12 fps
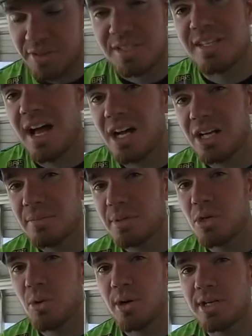It's not going to
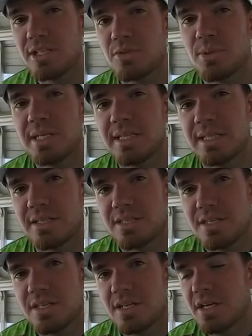be quite as weedless.